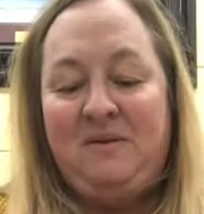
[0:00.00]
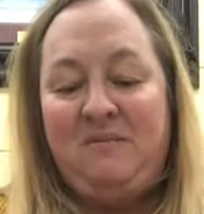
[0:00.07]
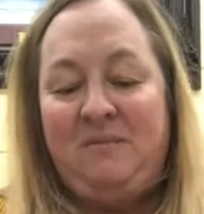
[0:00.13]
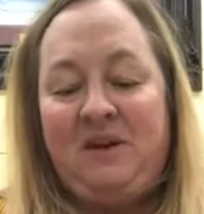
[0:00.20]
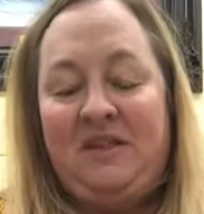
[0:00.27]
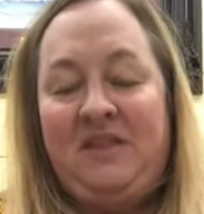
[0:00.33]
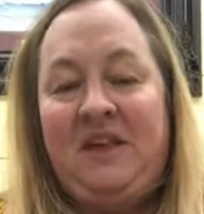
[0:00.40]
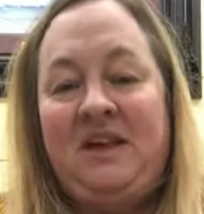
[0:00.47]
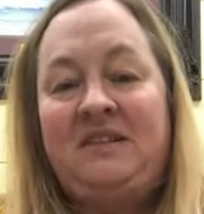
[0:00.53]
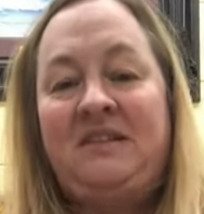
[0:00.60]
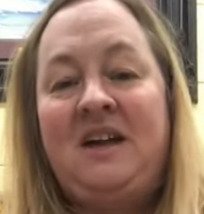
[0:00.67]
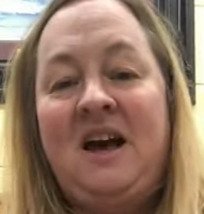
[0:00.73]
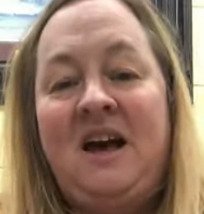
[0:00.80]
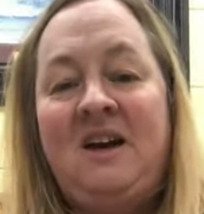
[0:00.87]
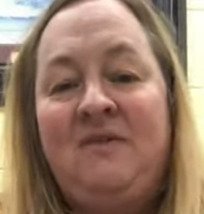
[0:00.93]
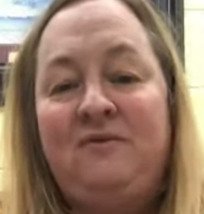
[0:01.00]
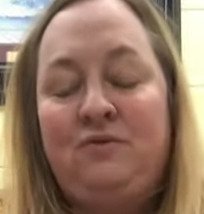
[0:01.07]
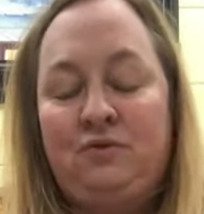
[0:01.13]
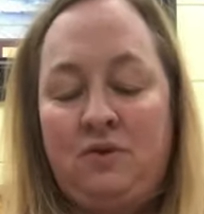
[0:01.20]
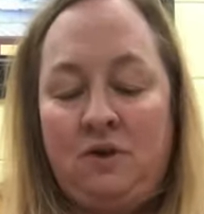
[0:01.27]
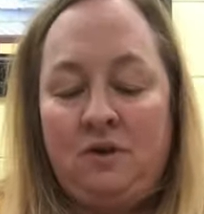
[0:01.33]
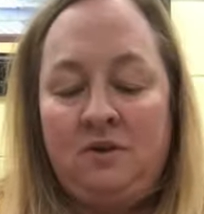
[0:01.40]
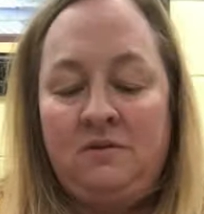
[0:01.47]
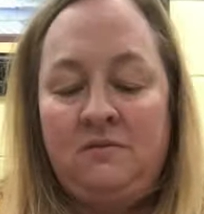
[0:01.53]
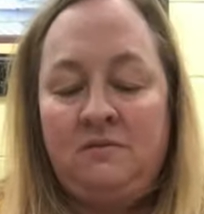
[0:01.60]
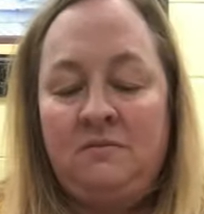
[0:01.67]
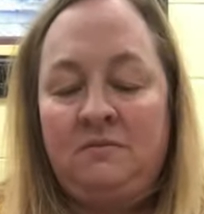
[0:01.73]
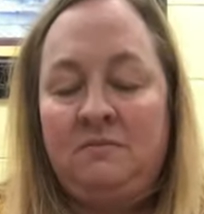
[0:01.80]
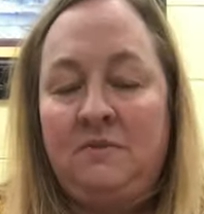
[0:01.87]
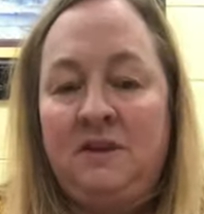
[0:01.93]
But that's, I have drawn
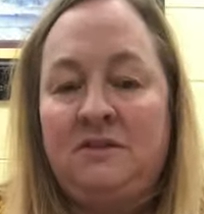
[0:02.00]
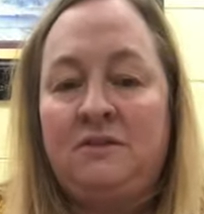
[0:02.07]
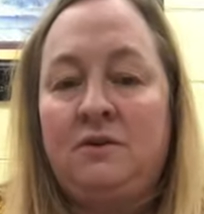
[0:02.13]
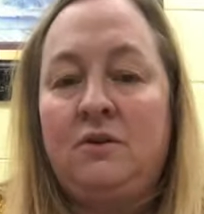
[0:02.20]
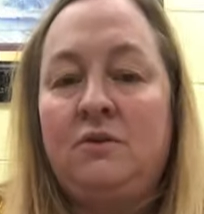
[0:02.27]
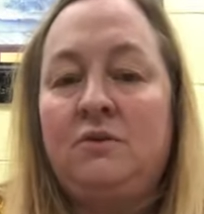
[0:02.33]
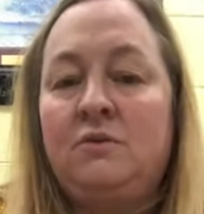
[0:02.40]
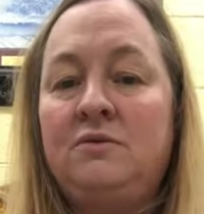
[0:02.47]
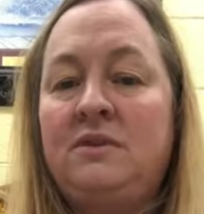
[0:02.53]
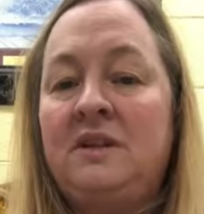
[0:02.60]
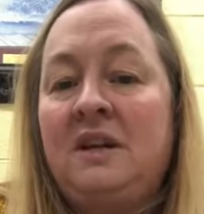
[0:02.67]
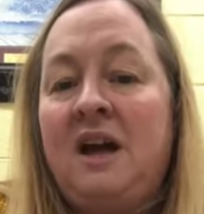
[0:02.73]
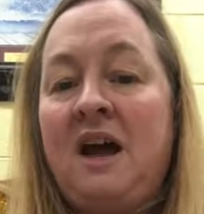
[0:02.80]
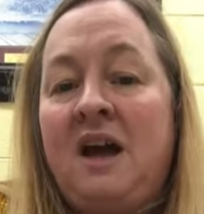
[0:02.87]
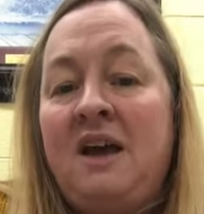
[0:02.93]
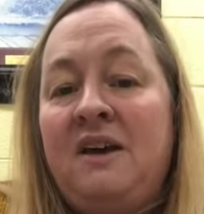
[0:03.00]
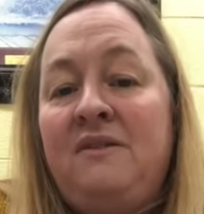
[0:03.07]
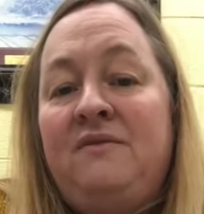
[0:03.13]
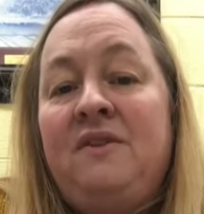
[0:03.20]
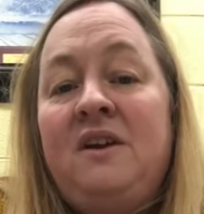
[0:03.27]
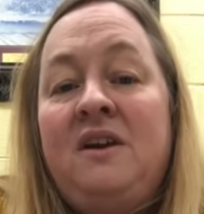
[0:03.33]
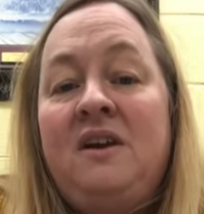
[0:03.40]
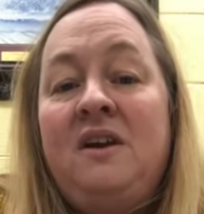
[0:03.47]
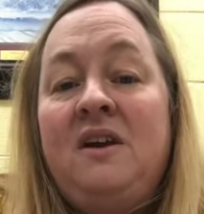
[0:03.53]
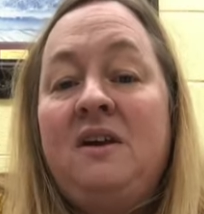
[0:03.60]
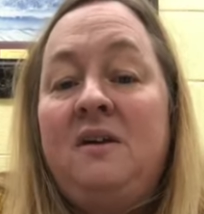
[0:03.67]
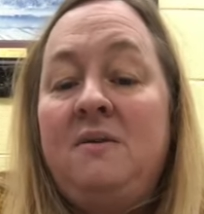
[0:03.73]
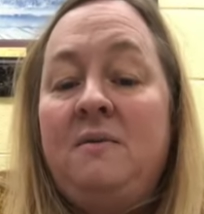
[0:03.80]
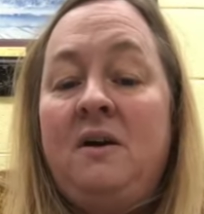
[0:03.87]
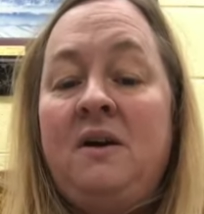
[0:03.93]
my circles and I have
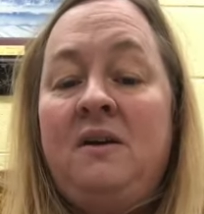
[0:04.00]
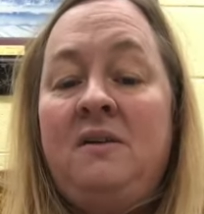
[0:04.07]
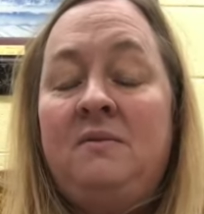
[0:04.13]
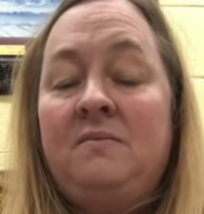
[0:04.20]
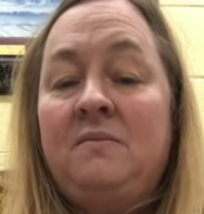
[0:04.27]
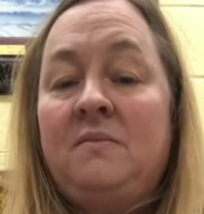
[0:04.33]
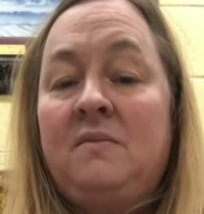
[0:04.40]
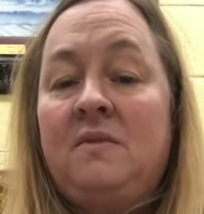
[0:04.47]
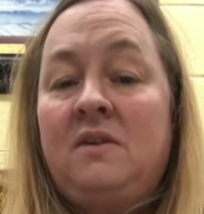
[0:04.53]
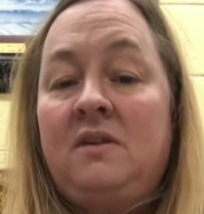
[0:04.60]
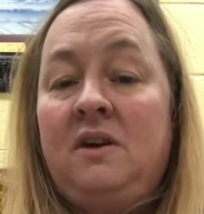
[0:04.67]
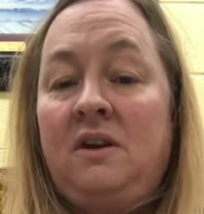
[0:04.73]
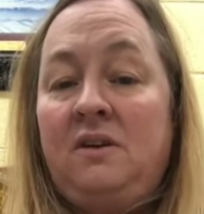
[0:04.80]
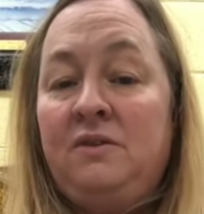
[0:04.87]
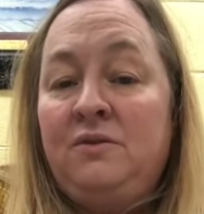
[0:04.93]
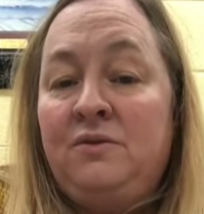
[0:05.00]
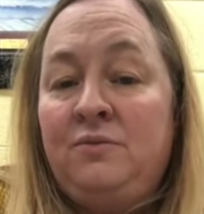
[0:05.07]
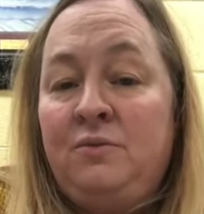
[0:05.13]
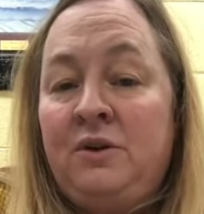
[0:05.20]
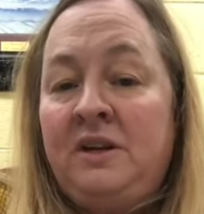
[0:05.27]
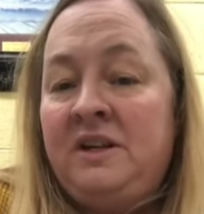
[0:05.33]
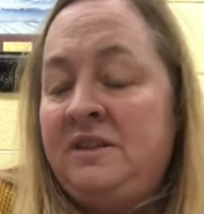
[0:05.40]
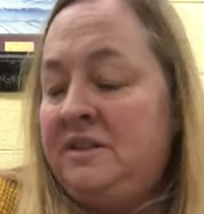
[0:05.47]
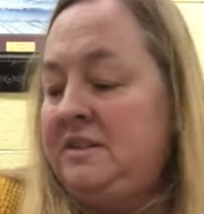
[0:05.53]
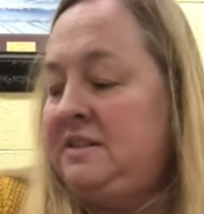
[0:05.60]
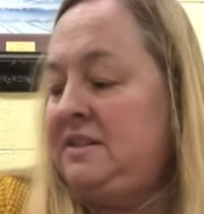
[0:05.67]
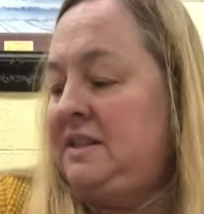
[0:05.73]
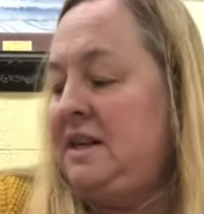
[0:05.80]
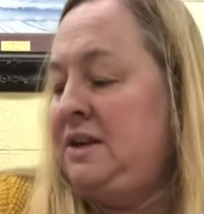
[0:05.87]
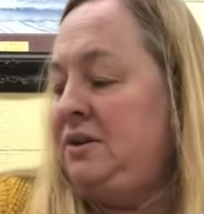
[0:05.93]
colored the one in the
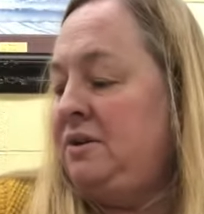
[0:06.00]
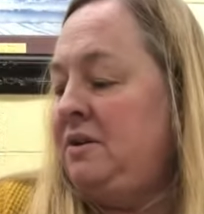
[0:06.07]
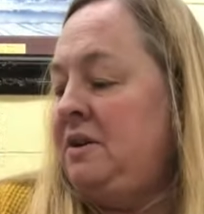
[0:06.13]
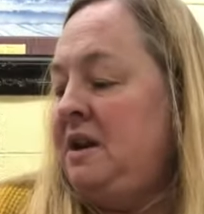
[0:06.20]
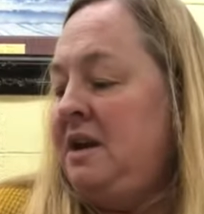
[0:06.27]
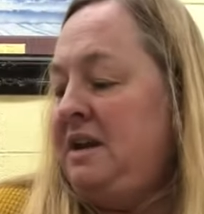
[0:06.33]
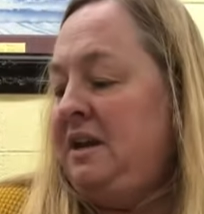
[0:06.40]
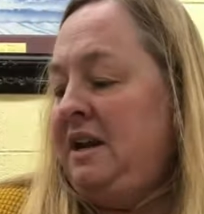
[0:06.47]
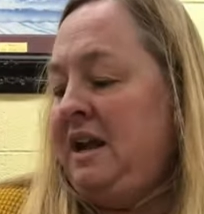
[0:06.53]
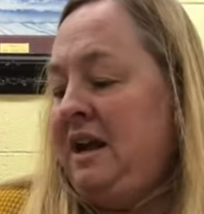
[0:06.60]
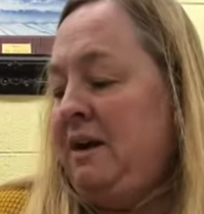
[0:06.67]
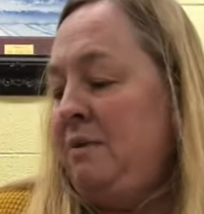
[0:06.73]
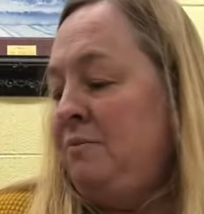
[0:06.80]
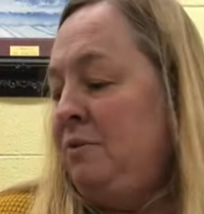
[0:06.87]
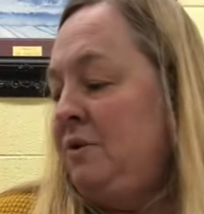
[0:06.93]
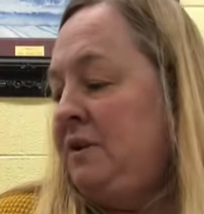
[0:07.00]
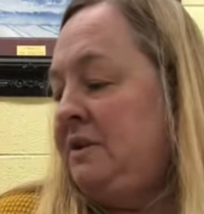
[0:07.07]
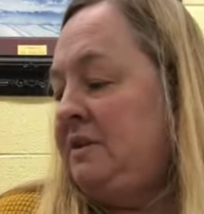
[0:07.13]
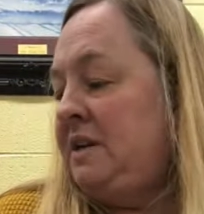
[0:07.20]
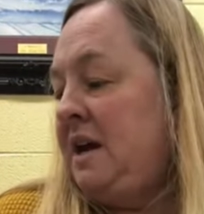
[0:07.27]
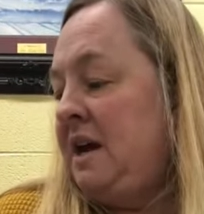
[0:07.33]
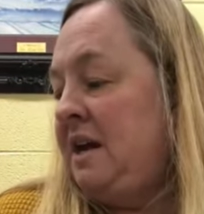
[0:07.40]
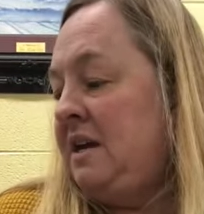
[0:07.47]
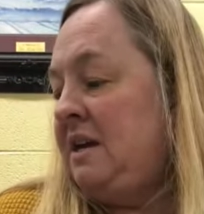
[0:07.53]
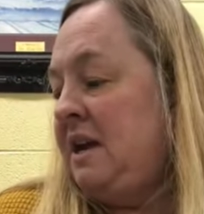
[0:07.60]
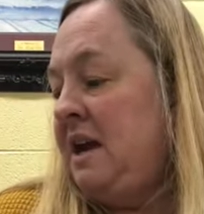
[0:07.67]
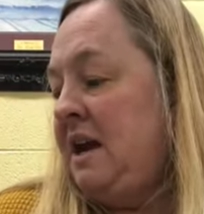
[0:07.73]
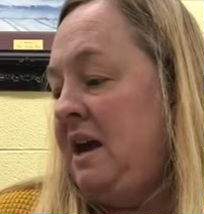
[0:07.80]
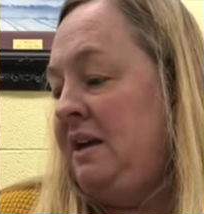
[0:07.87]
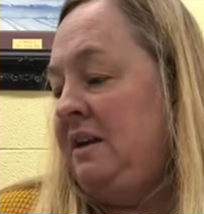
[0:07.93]
center. Now I'm going to take
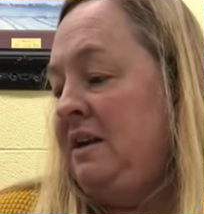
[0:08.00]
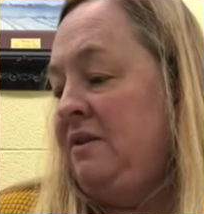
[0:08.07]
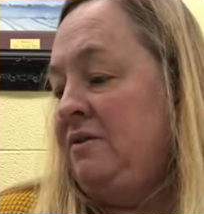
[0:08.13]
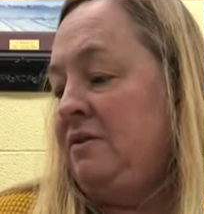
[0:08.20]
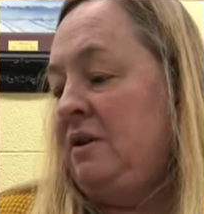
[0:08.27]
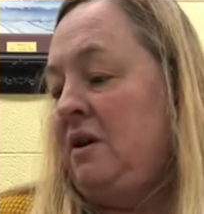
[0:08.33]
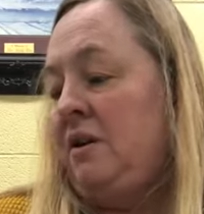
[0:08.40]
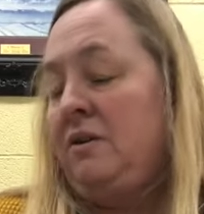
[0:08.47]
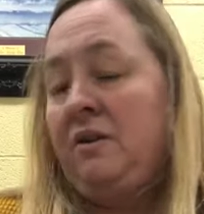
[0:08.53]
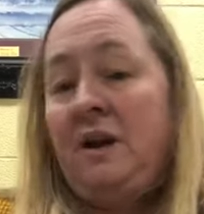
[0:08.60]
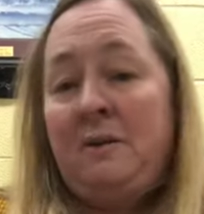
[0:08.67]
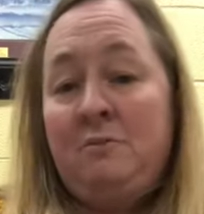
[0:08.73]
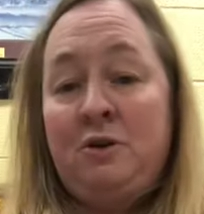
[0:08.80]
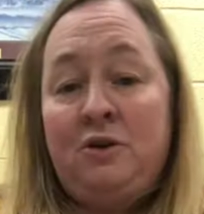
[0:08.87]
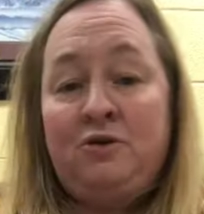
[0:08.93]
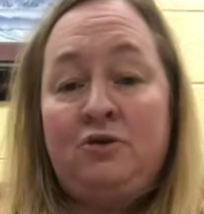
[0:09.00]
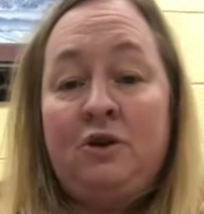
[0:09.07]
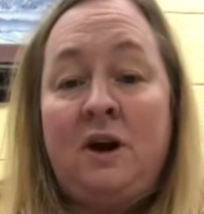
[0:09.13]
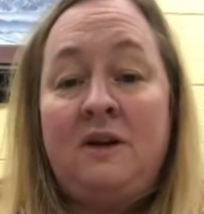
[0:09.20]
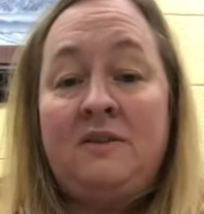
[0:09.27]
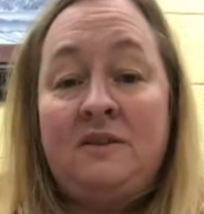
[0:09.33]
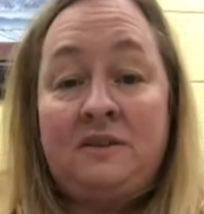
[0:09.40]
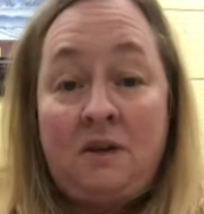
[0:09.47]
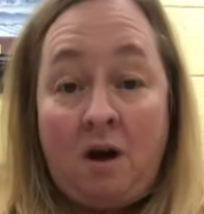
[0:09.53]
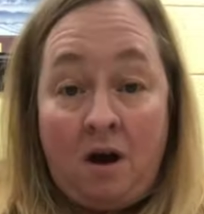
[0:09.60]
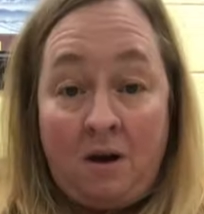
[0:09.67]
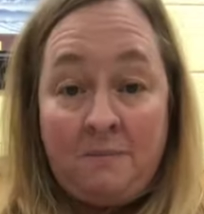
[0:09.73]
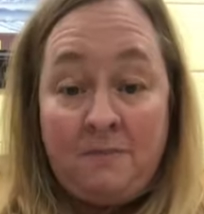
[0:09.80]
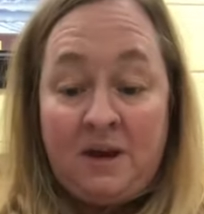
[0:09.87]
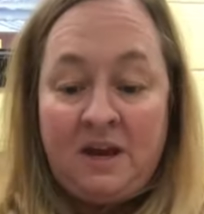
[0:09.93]
another color and I'm going to try this
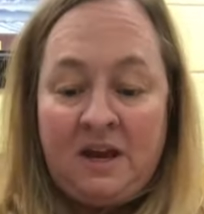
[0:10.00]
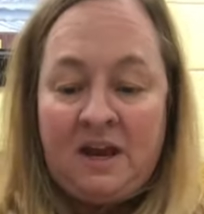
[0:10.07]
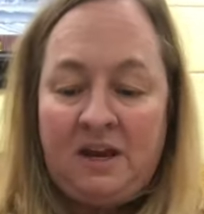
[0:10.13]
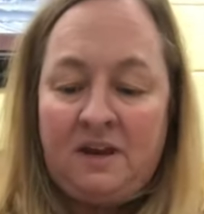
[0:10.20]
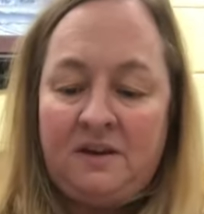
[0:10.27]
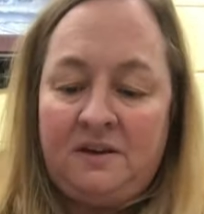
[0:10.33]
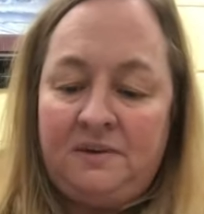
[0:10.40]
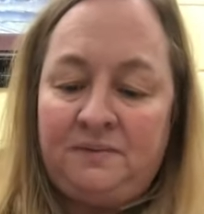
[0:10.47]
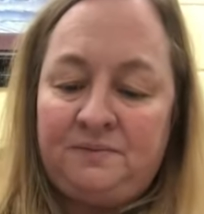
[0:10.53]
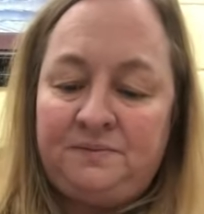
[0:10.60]
hot pink.